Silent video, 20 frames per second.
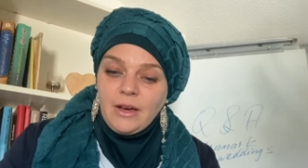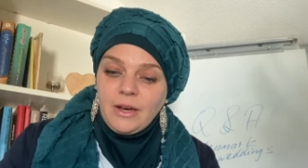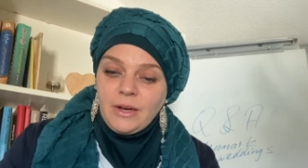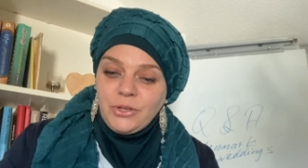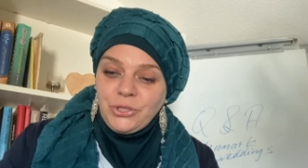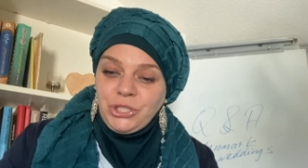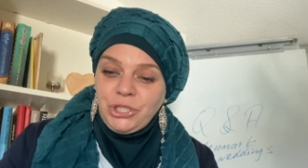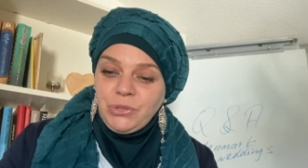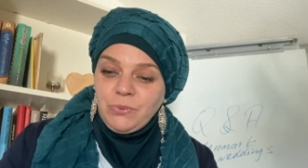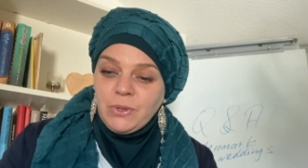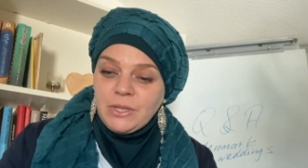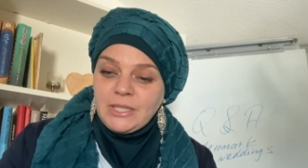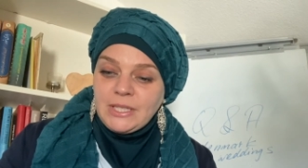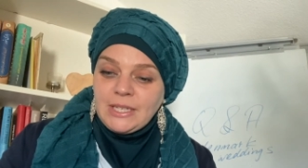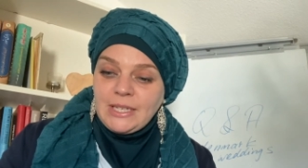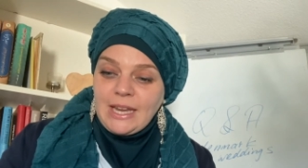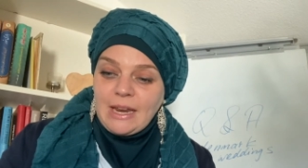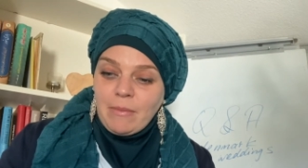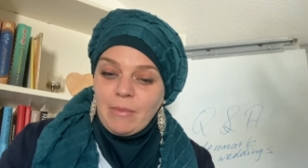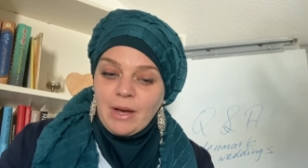She was
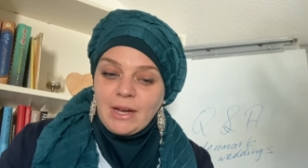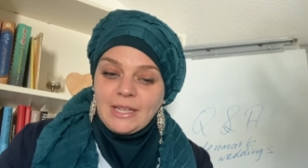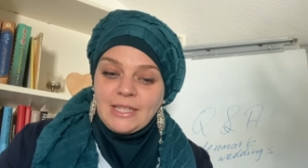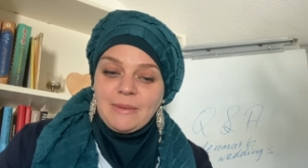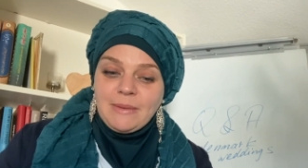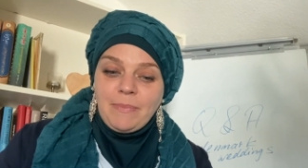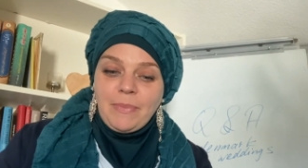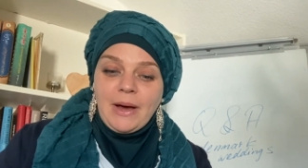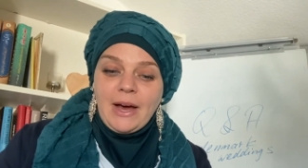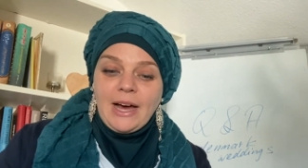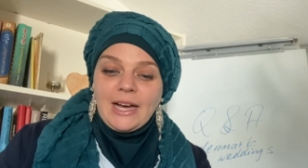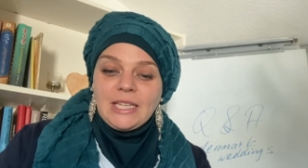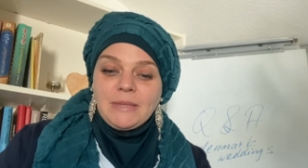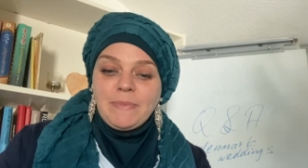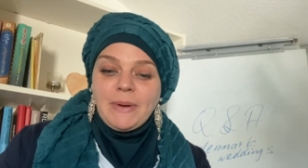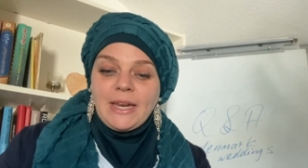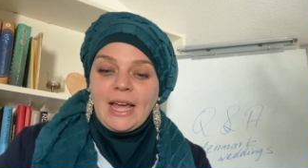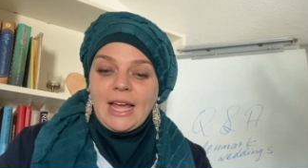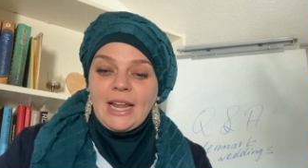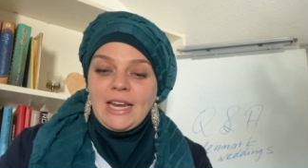in Denmark in the past,
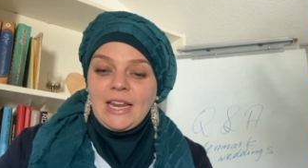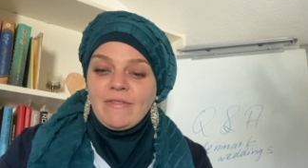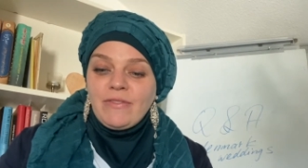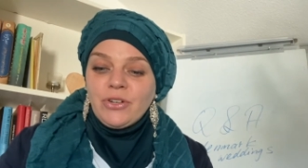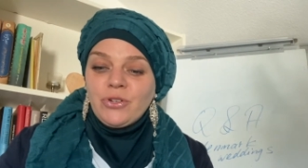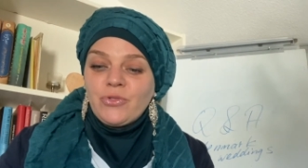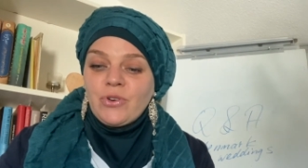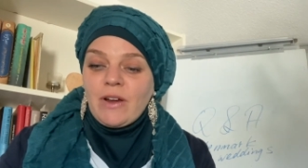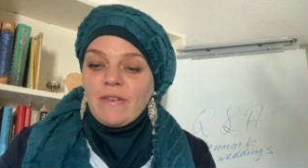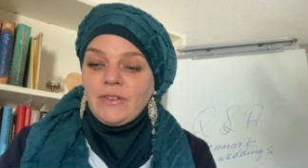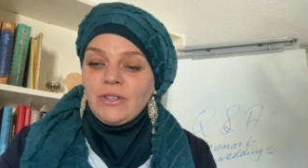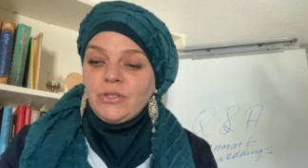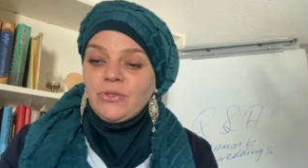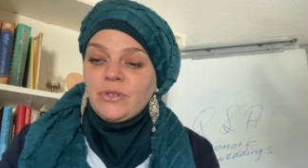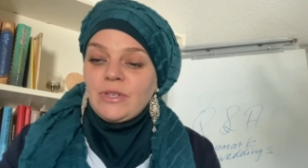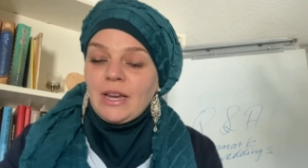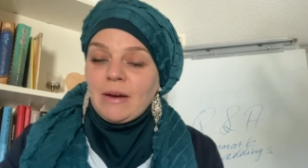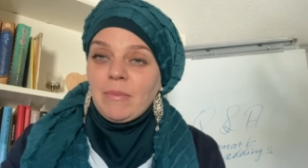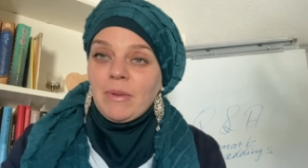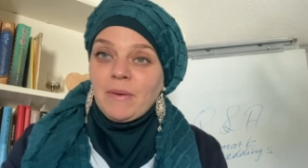but I never traveled to
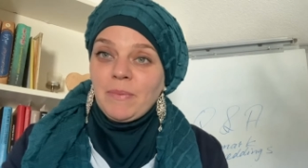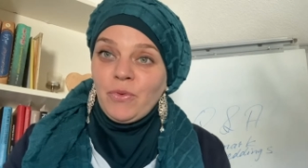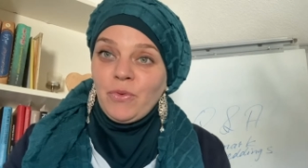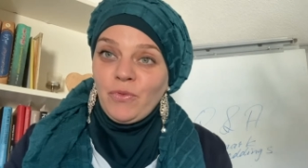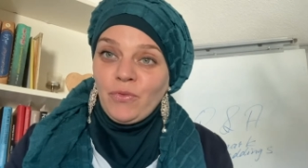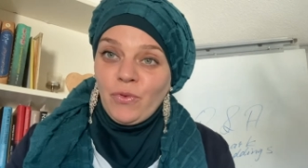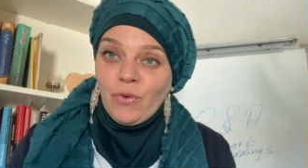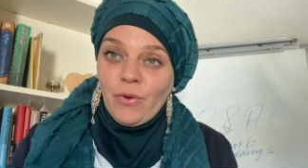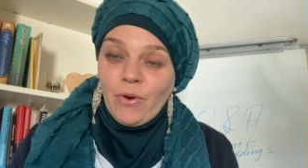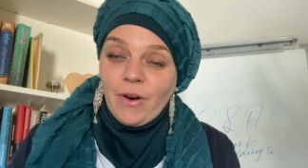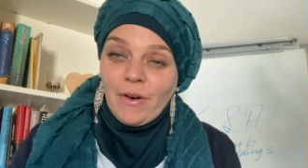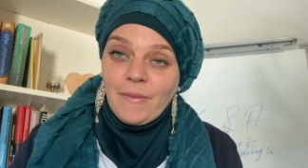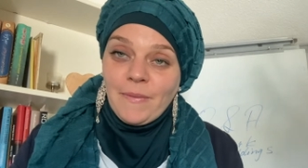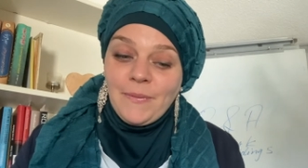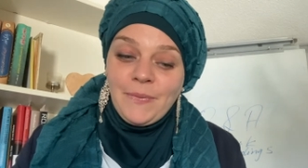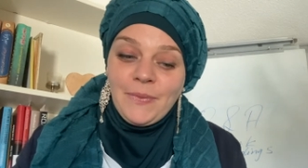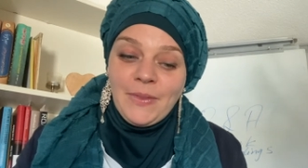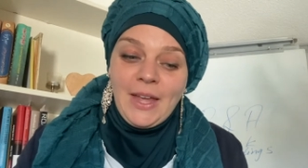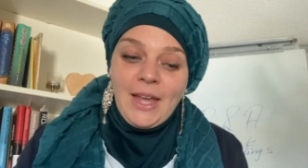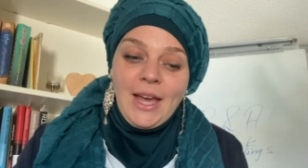Denmark before.
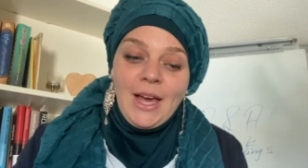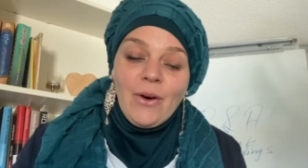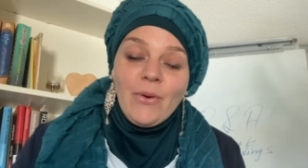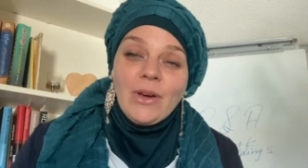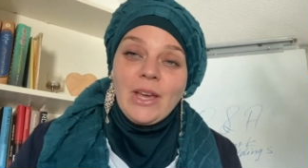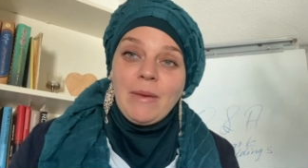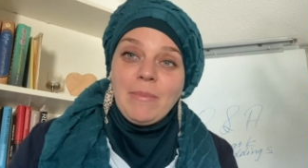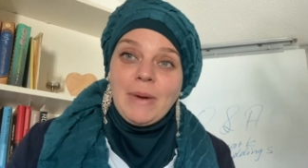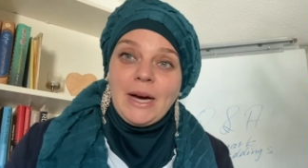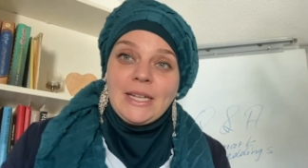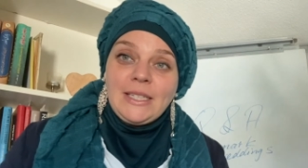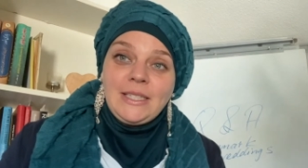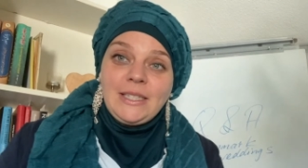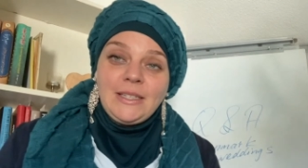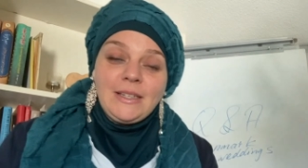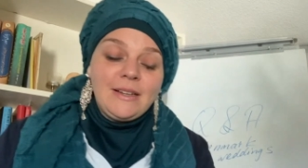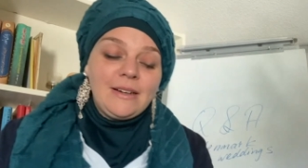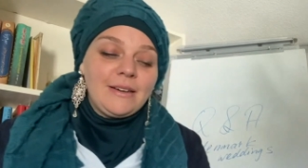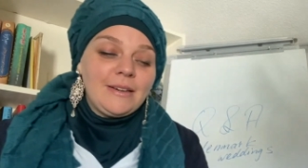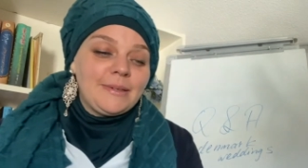Okay,
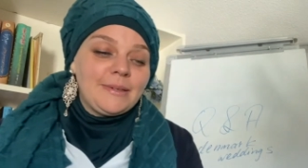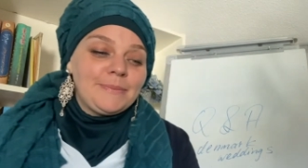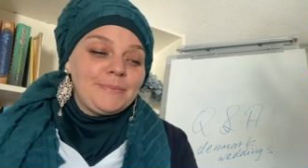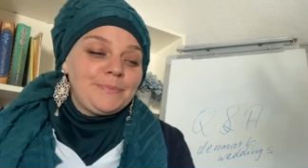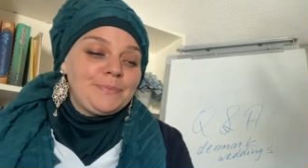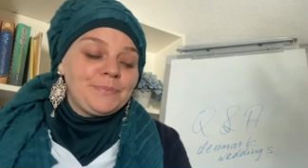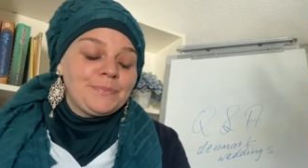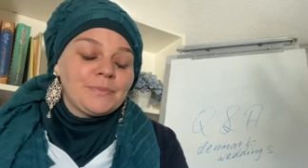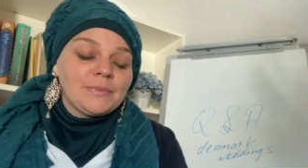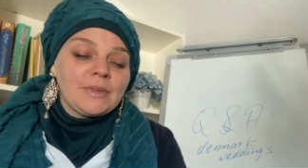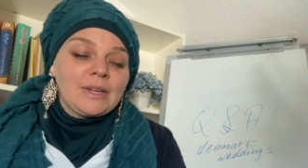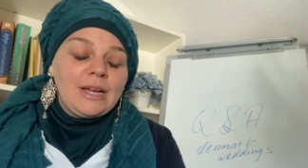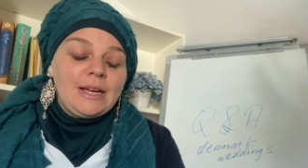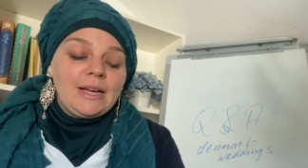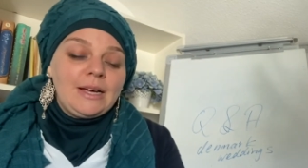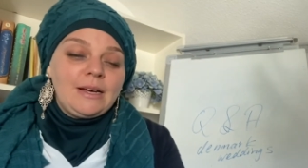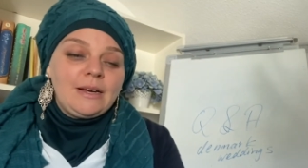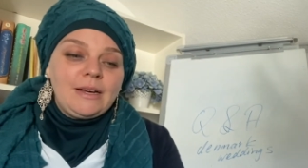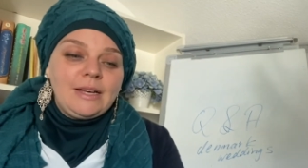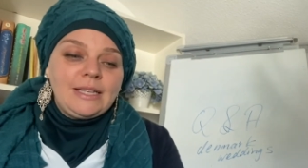Martin,
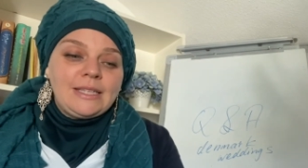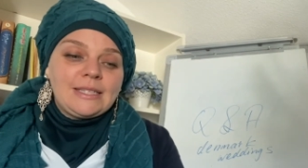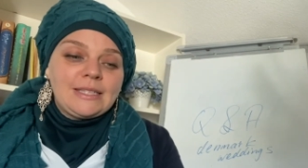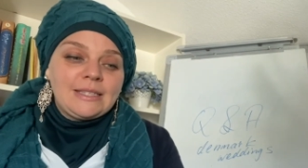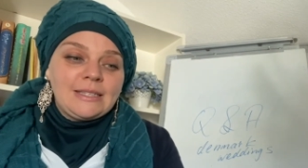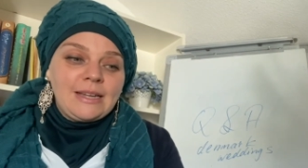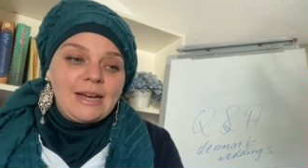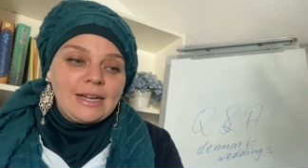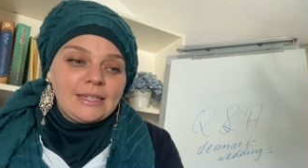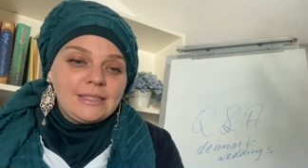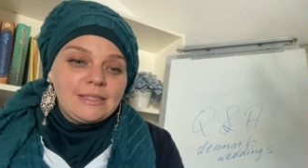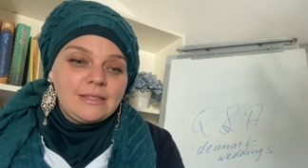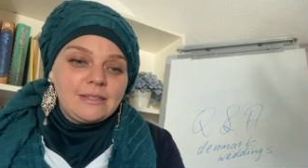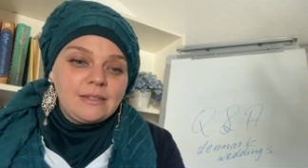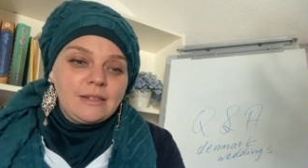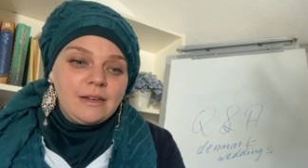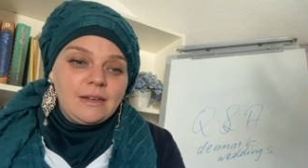it's not